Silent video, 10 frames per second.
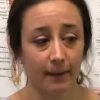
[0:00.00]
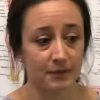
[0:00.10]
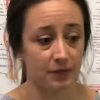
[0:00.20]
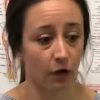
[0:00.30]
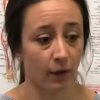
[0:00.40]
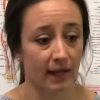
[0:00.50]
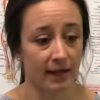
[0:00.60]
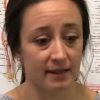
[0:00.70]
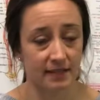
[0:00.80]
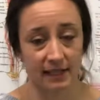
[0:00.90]
So it
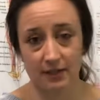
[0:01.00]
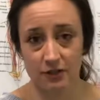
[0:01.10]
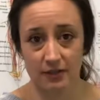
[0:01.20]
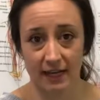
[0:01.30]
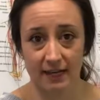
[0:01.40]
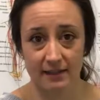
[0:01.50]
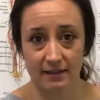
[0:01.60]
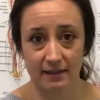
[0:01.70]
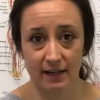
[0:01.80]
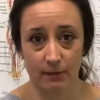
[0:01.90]
is a condition that
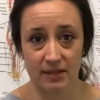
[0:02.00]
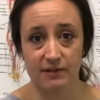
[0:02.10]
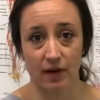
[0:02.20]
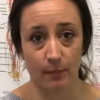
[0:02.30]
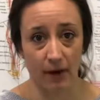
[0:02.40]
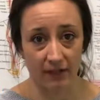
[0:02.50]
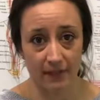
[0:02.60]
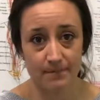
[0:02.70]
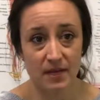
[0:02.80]
is very prevalent,